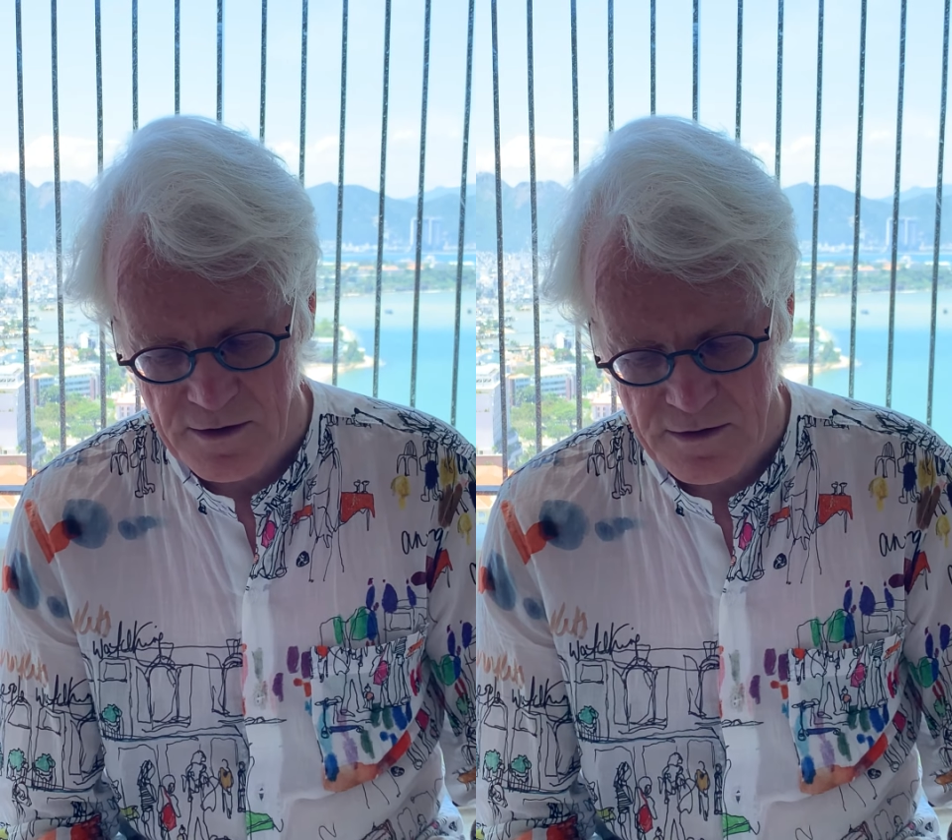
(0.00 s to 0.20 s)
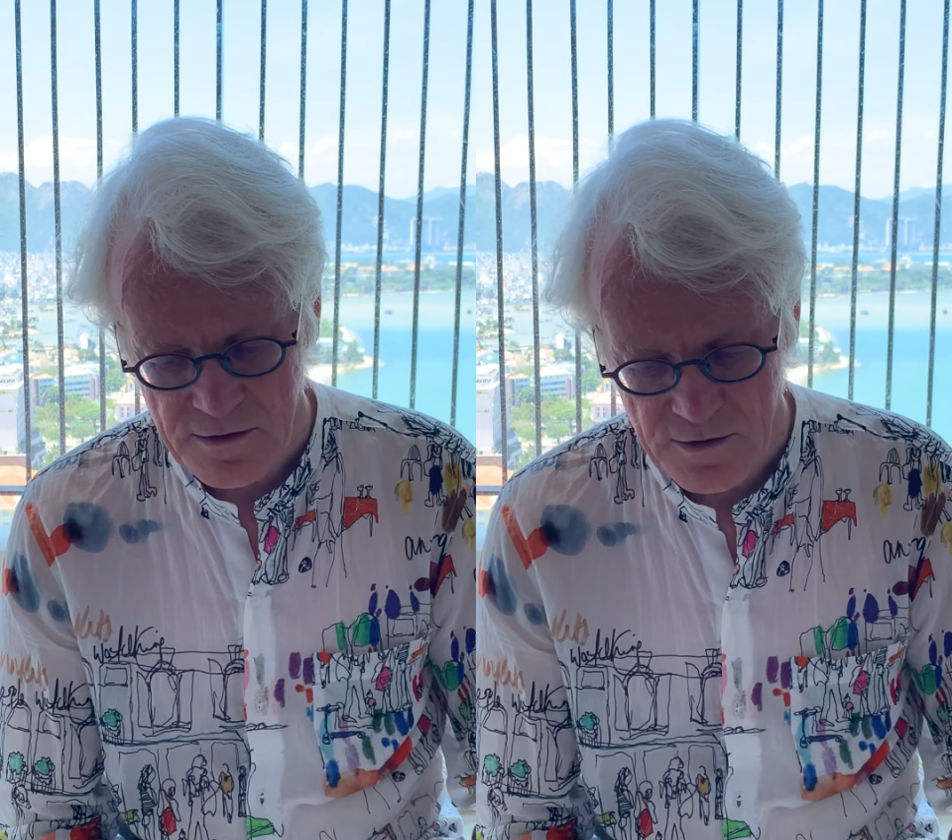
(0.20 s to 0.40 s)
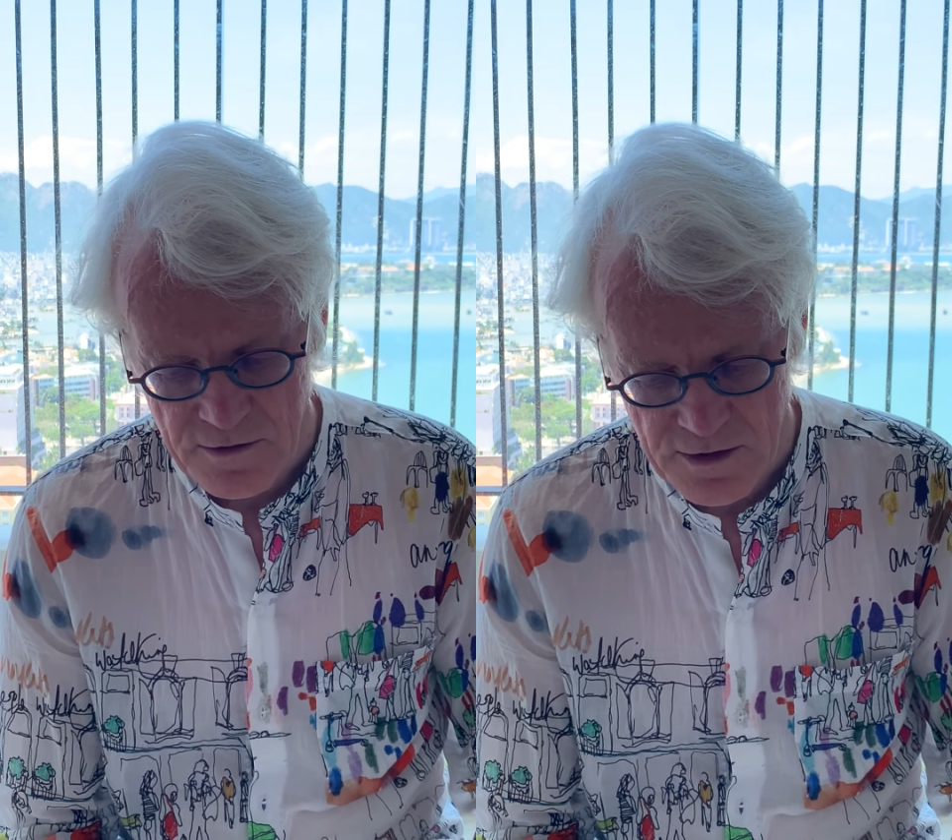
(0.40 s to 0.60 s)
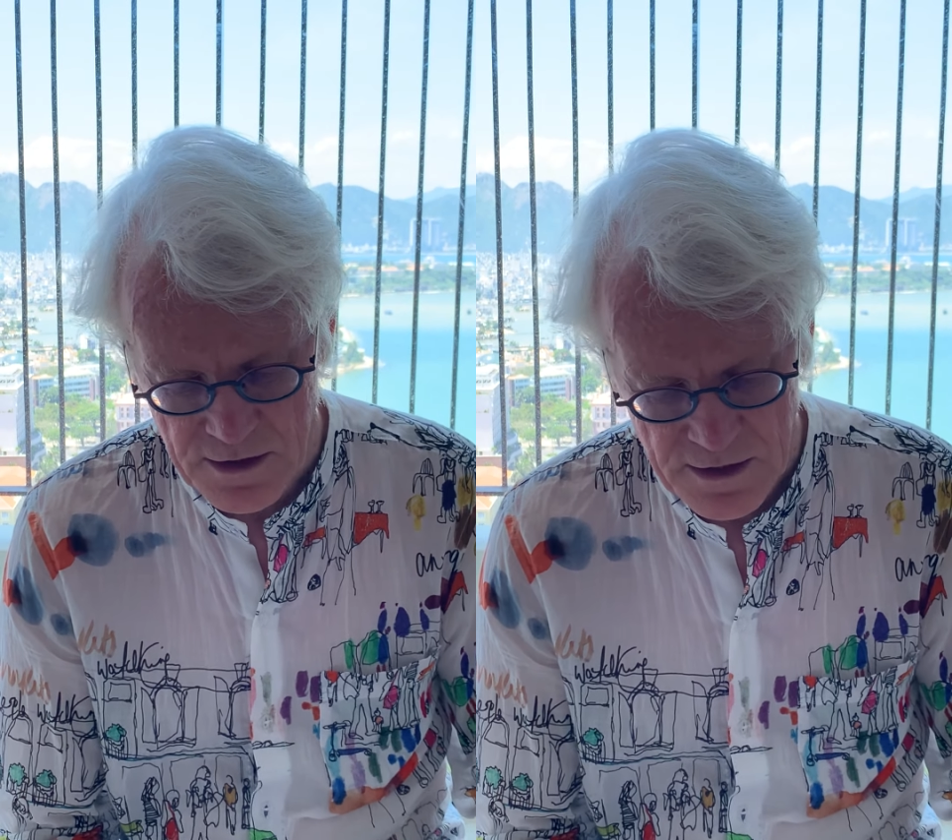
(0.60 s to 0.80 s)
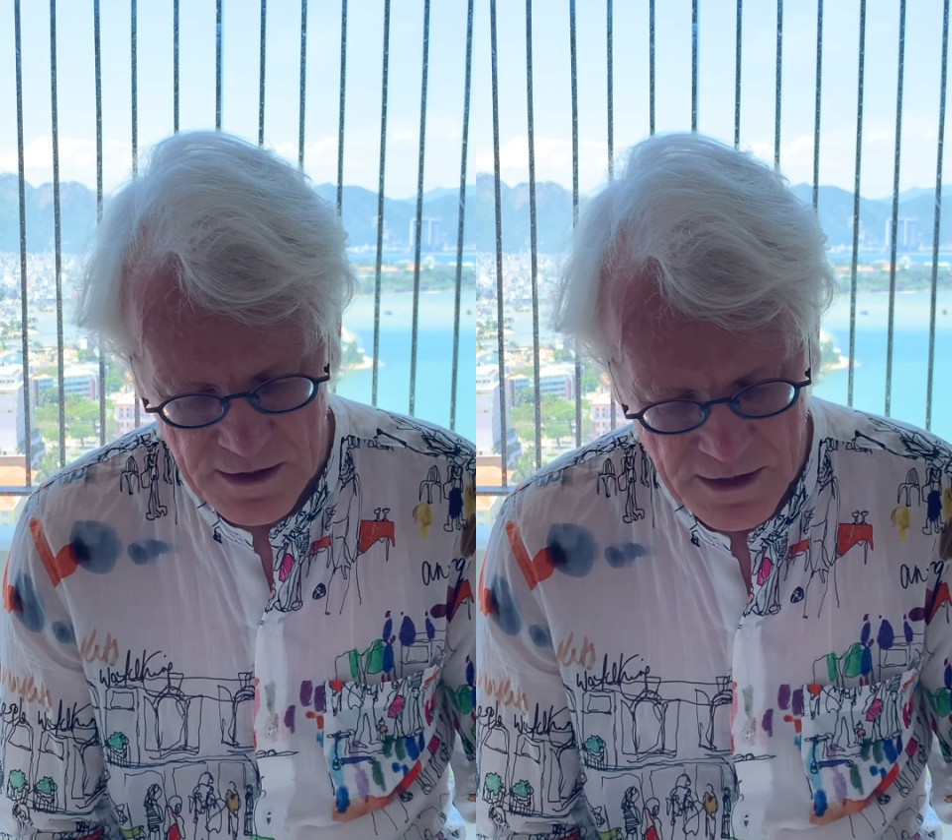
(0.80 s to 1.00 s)
So
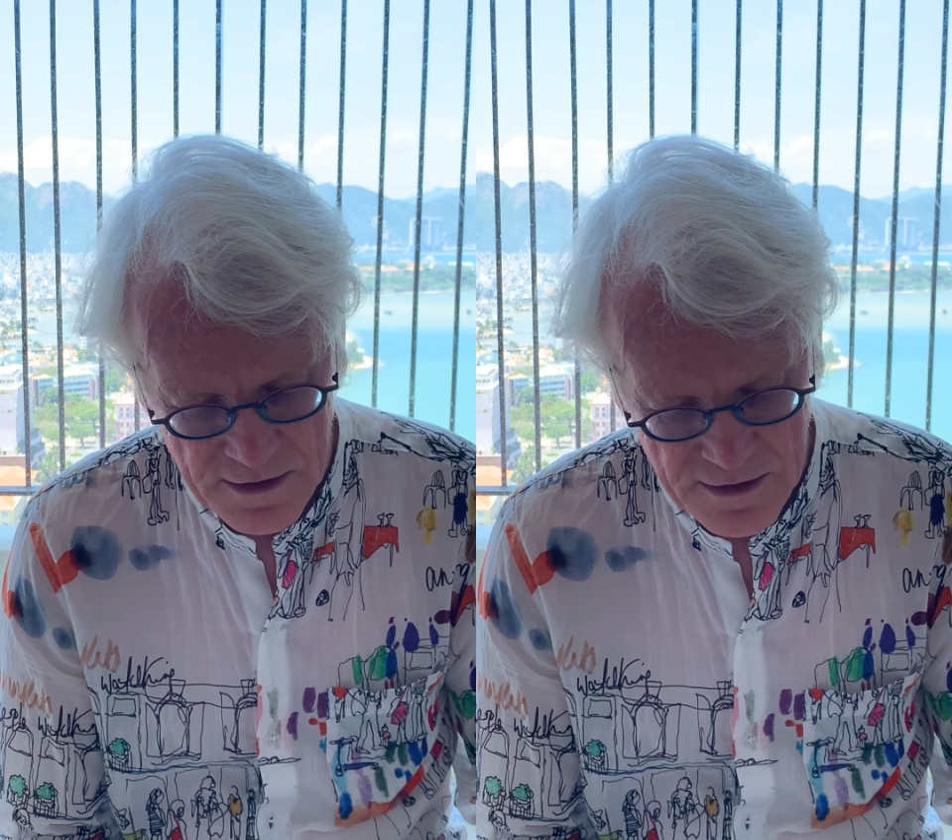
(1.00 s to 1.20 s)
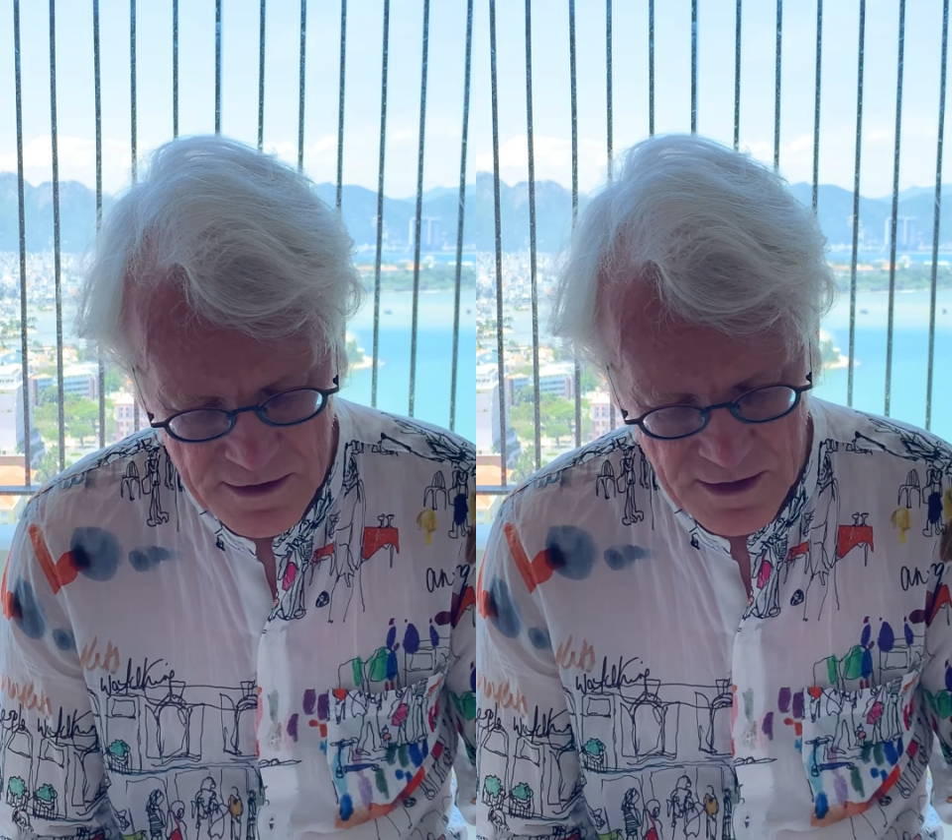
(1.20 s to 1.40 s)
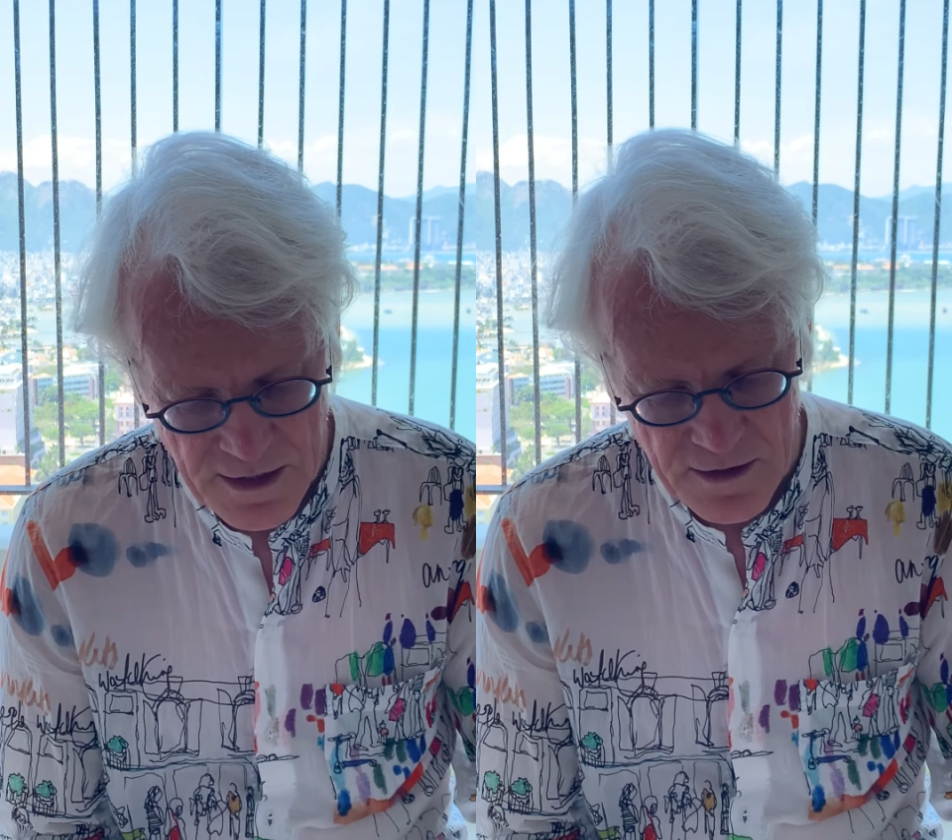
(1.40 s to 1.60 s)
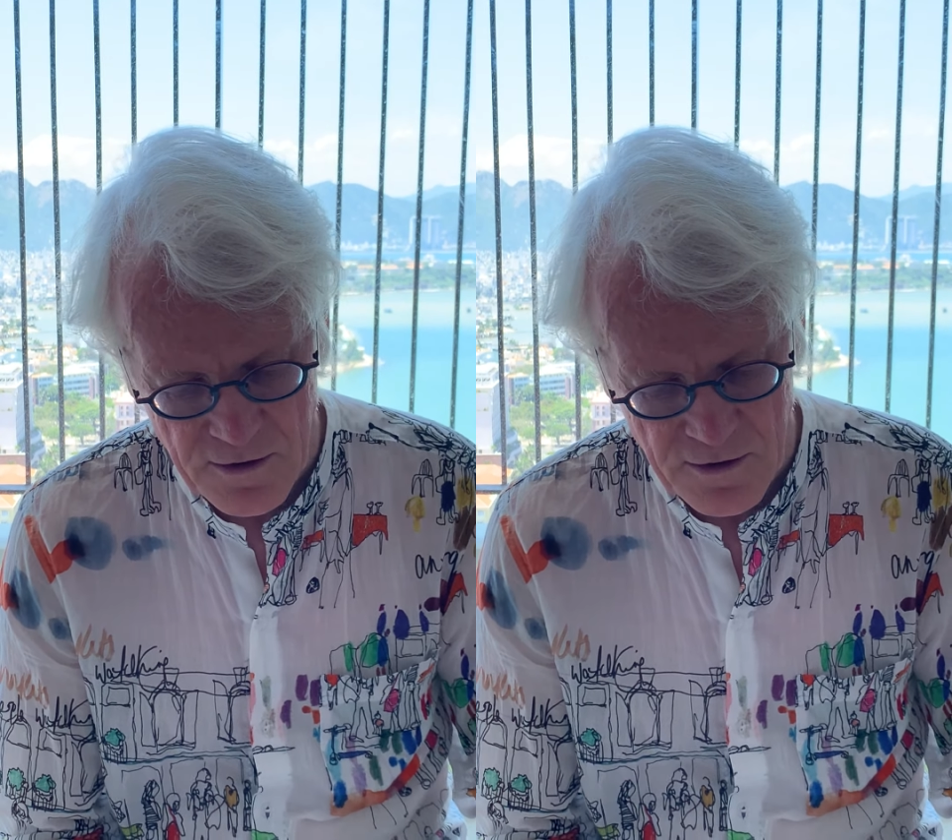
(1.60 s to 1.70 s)
he and the snake